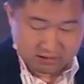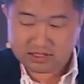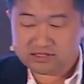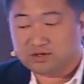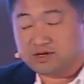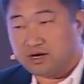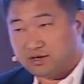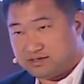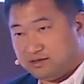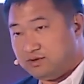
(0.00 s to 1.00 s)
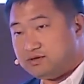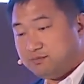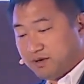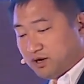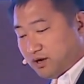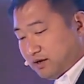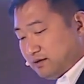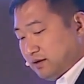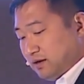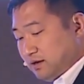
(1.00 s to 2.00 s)
Digital currency, which is Bitcoin,
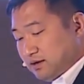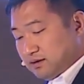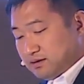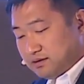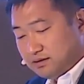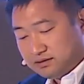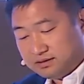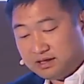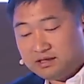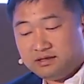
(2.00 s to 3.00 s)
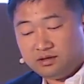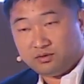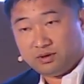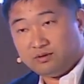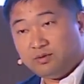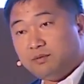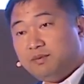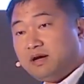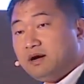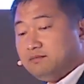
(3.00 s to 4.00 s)
then we
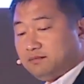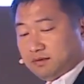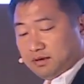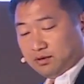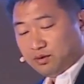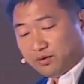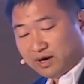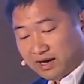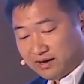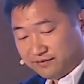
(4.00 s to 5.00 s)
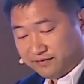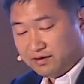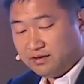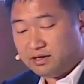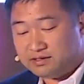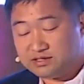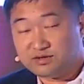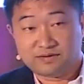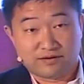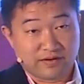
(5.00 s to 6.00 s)
will have a
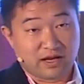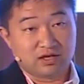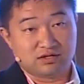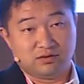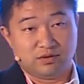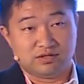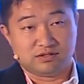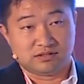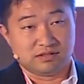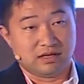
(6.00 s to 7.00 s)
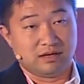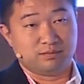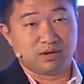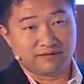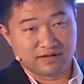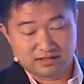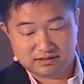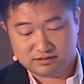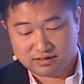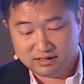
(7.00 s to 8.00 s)
digital verification, which is
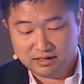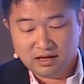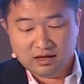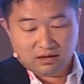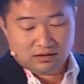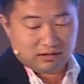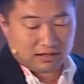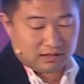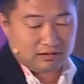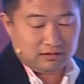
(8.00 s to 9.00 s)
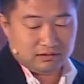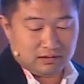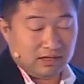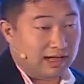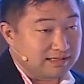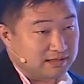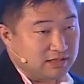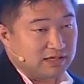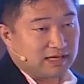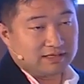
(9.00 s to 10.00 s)
Providence, right? Then asset
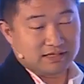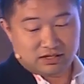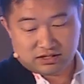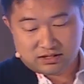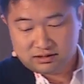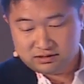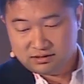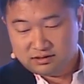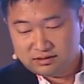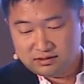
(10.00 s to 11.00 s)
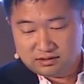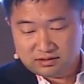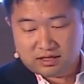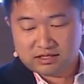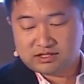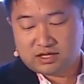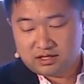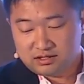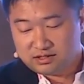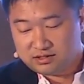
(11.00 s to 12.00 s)
digitization,
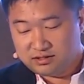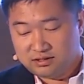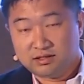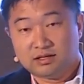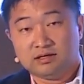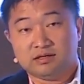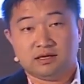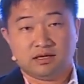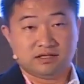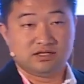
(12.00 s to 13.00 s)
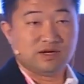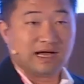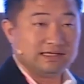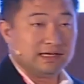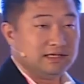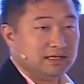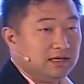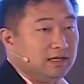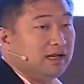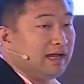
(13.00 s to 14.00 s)
exchange, digital
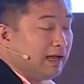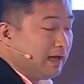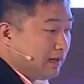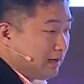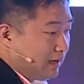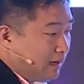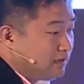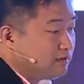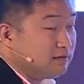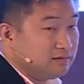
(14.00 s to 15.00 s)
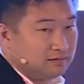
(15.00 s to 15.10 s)
identity, and